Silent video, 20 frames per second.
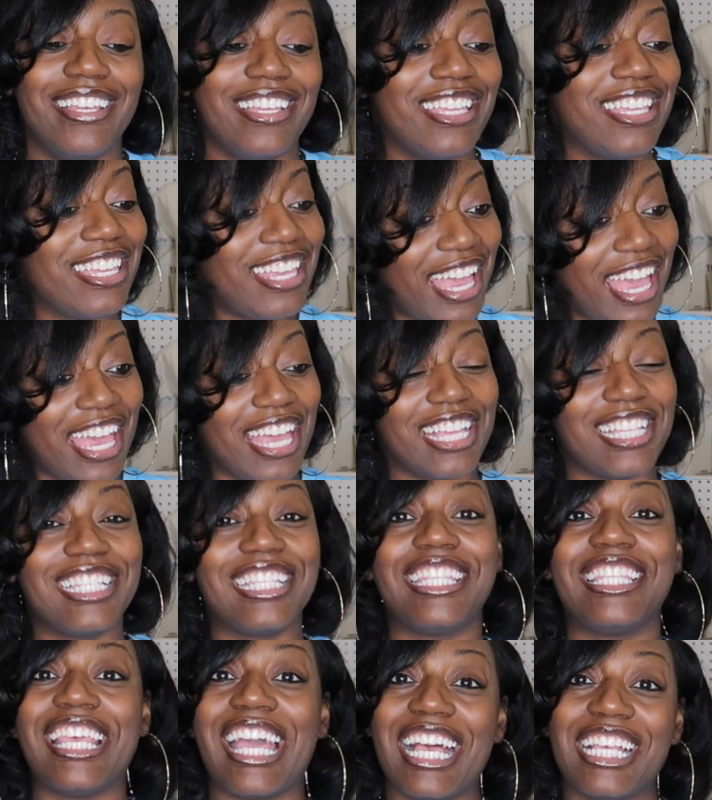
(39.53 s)

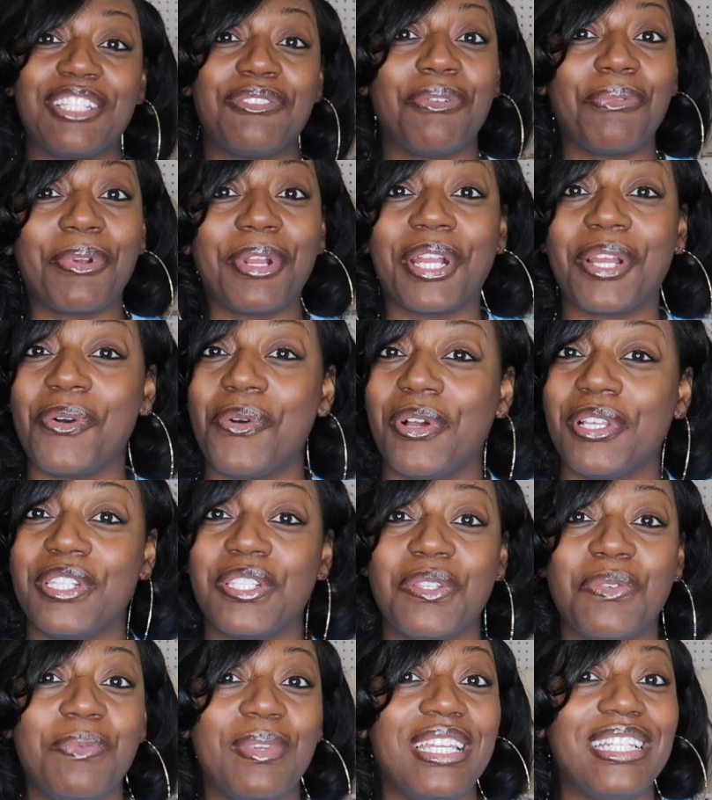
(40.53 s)
Yes, that's what we're going
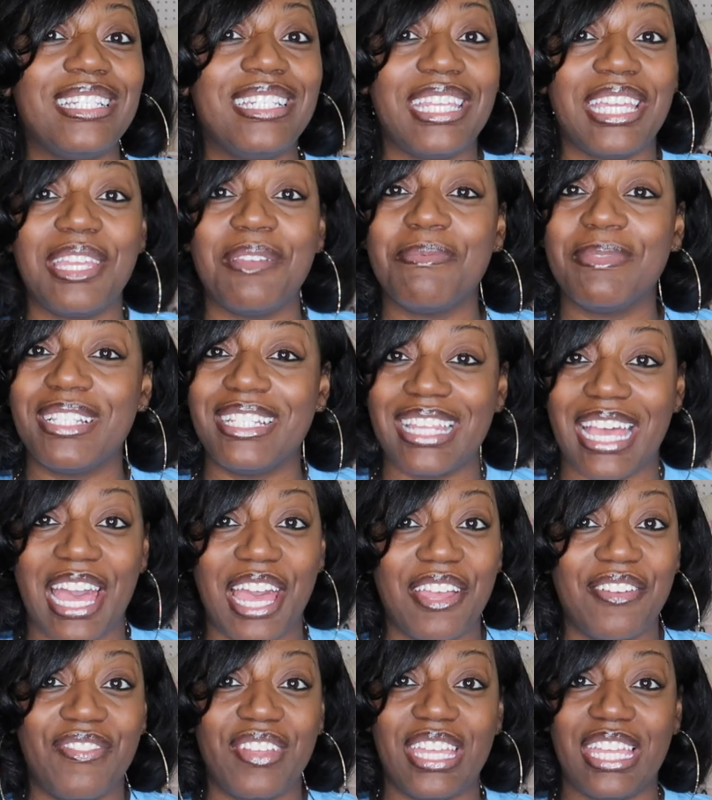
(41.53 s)
to be deep
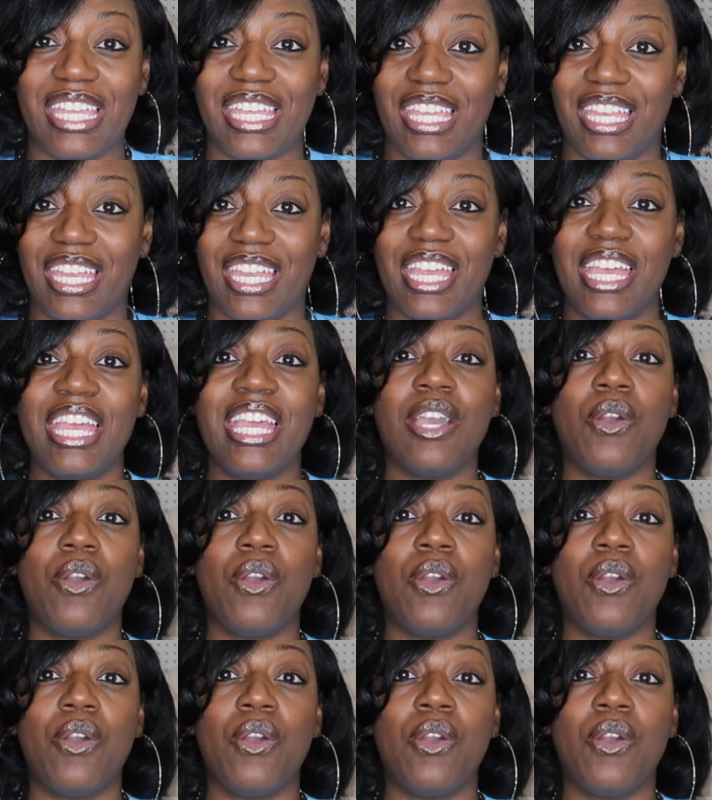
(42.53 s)
diving in.